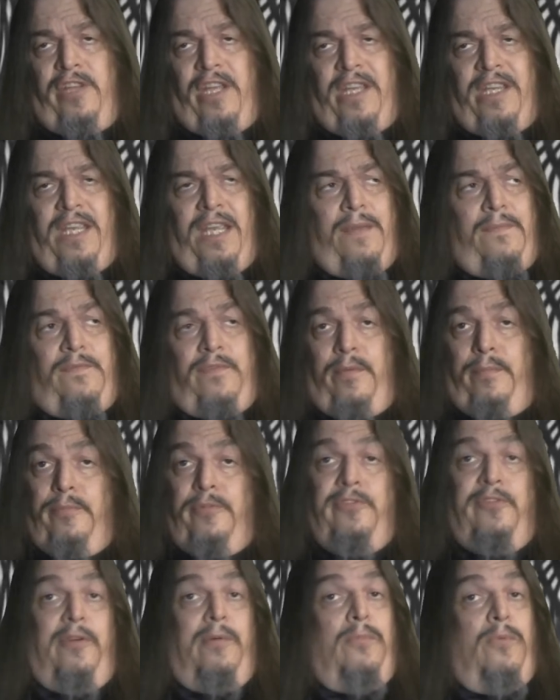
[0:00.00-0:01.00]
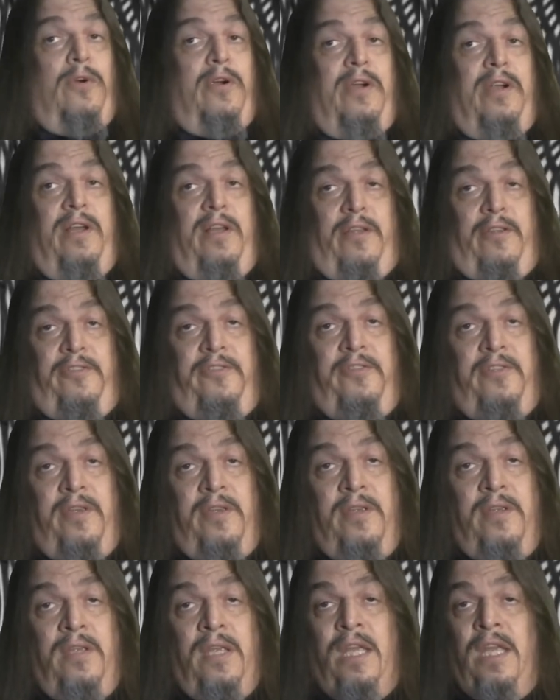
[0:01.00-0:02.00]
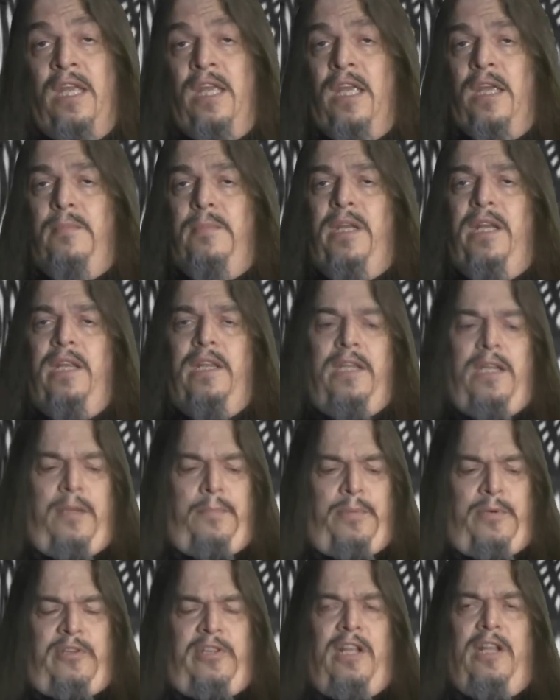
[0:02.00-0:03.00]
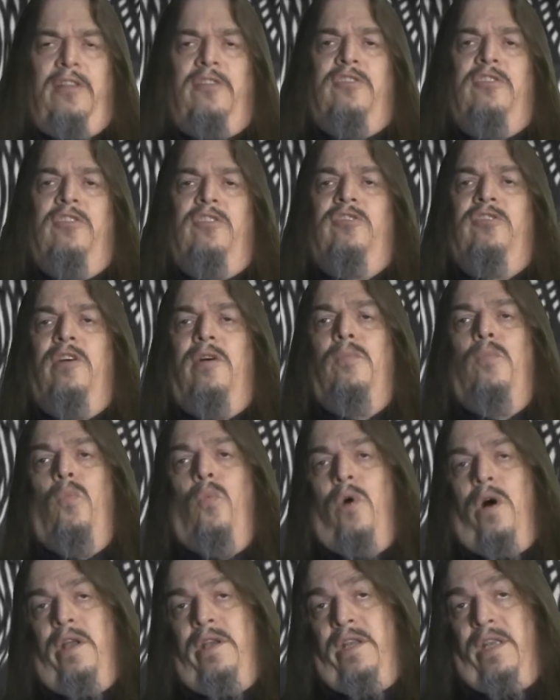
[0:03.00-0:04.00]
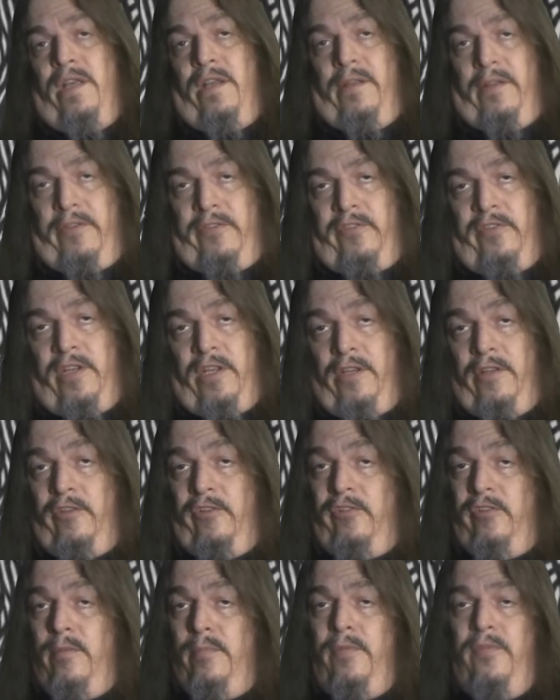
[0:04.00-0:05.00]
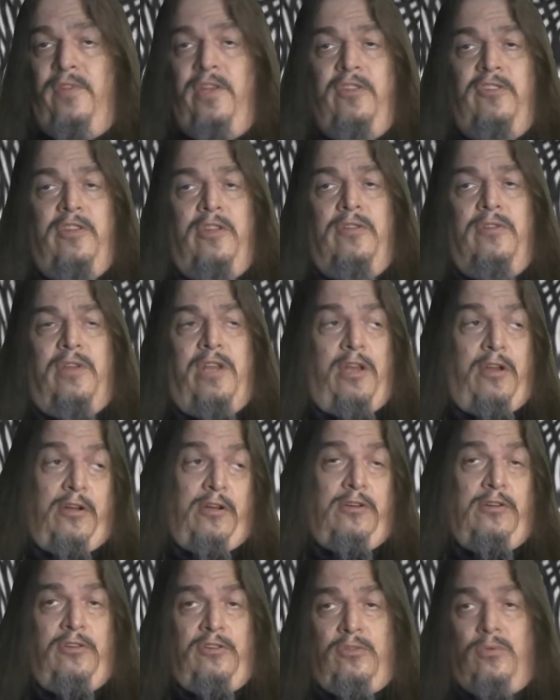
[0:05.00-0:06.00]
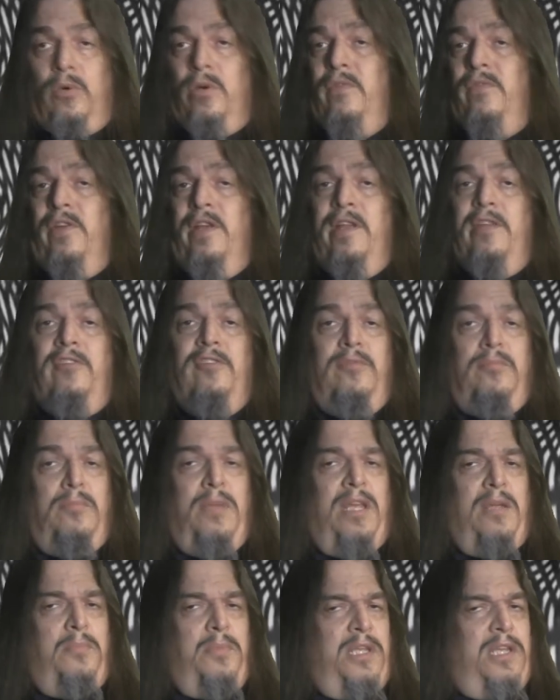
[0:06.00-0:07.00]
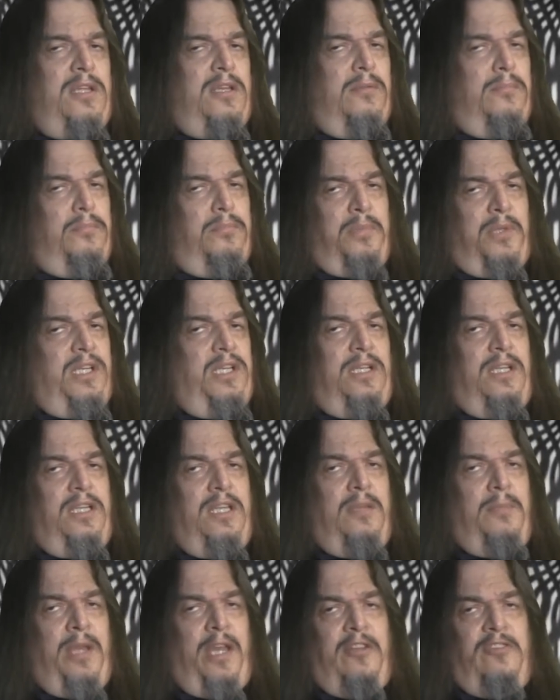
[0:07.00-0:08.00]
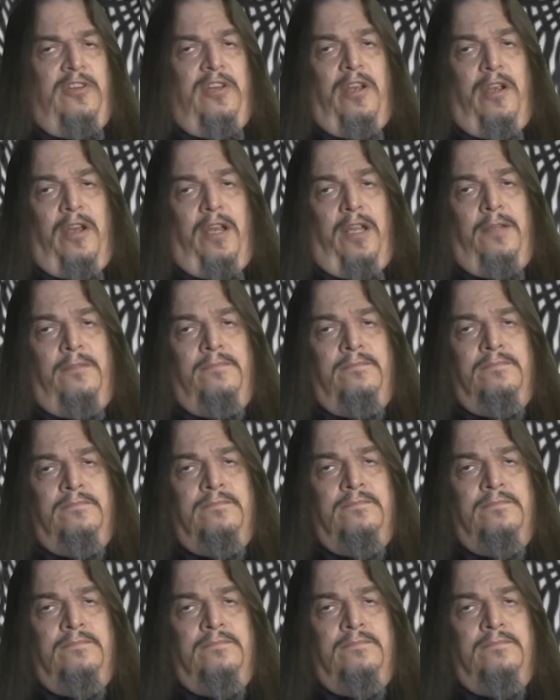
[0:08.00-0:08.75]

That came from somewhere else, meaning that it pertains to someone else, and some of these other characters or events may be completely imaginary.